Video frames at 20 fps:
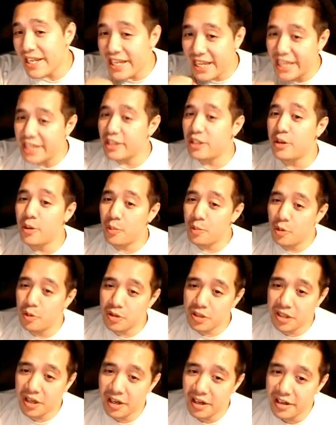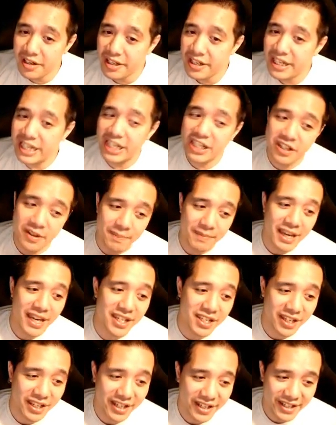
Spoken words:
into Wusa is amazing,